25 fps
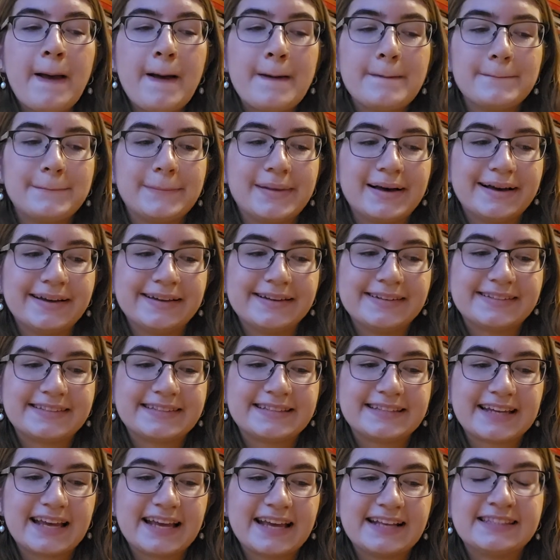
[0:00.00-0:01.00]

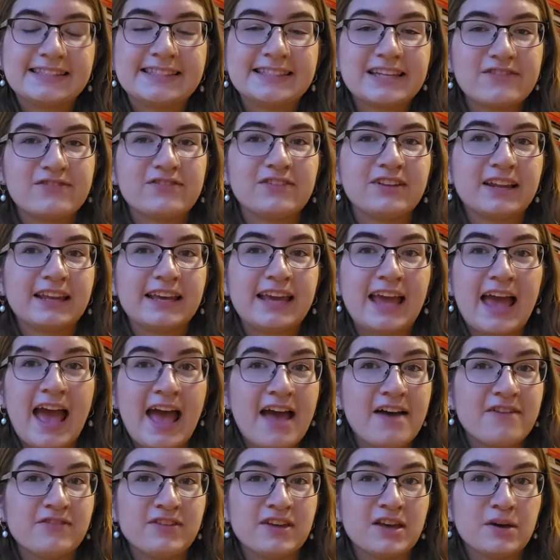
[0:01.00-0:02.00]
but it's definitely a
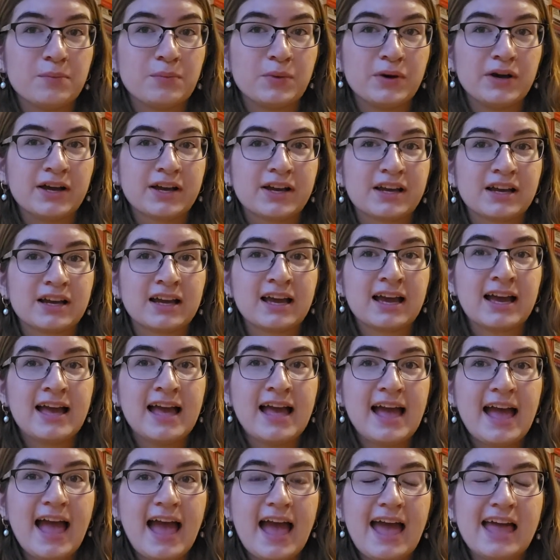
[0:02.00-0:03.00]
heavier book
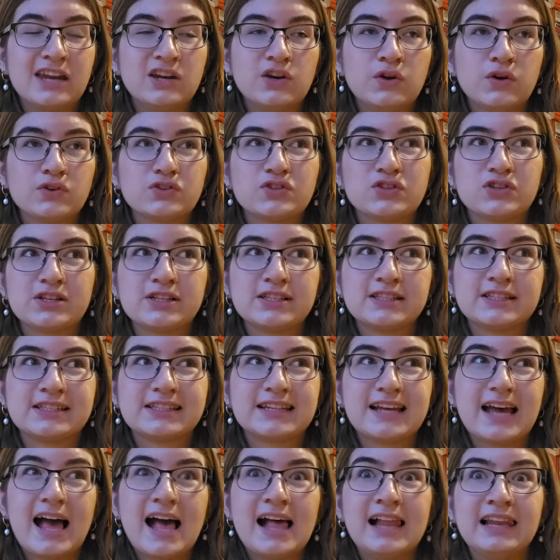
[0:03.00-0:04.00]
and not just
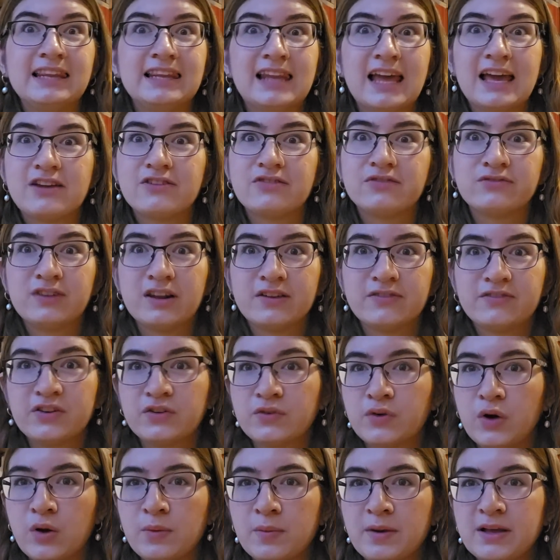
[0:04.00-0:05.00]
a light fluffy
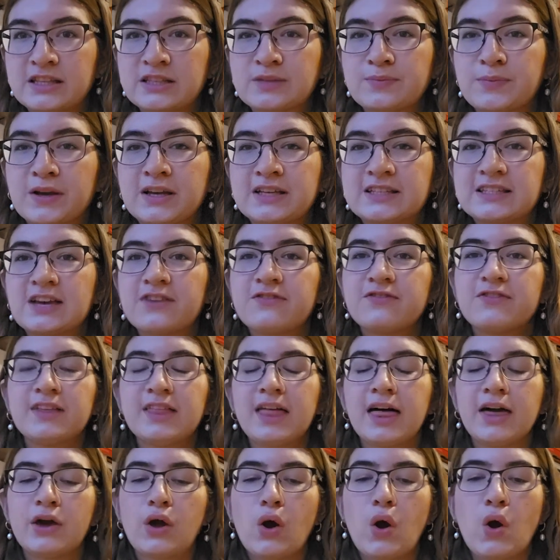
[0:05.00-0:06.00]
romance, because I feel
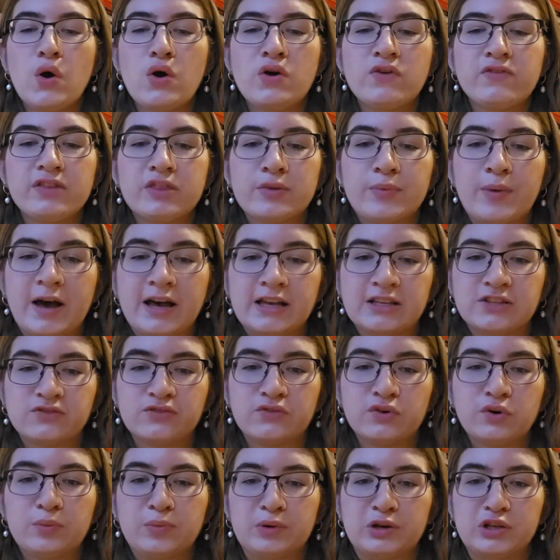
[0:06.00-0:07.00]
like over the past
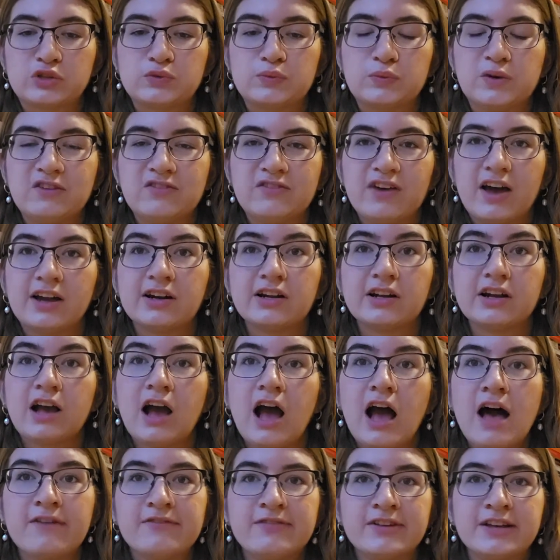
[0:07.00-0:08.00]
4 books we've
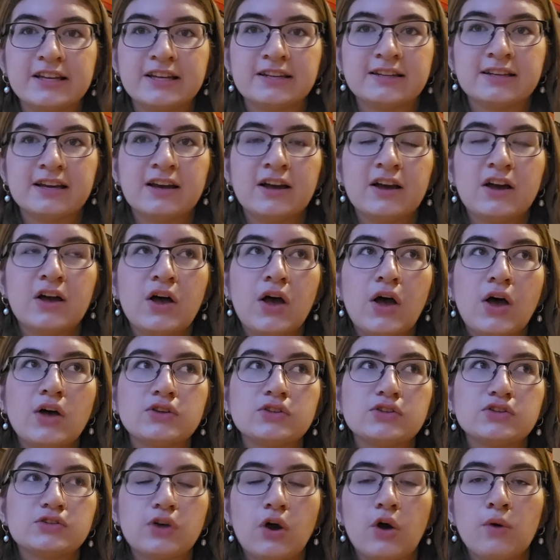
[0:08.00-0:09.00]
uncovered
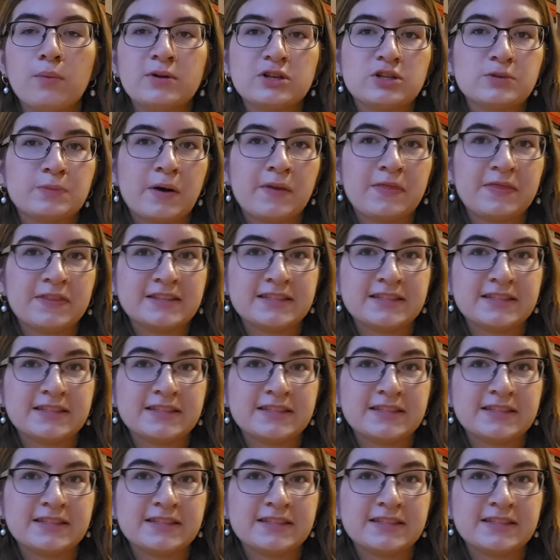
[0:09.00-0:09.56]
so much about these